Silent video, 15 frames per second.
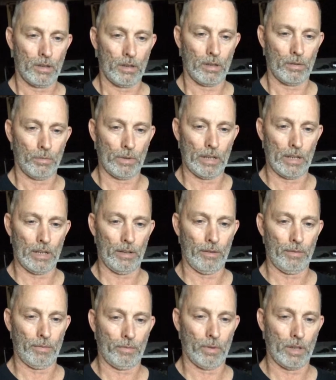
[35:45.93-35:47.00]
Oh,
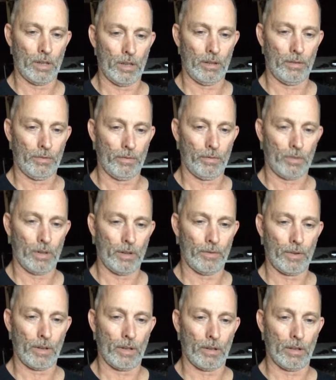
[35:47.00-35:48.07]
wave, wave, wave.
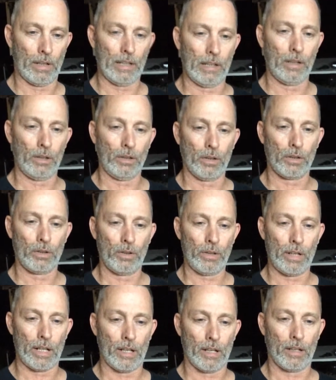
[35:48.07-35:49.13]
Oh, I didn't know you could do
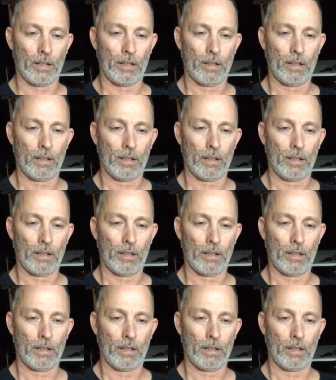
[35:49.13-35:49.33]
that.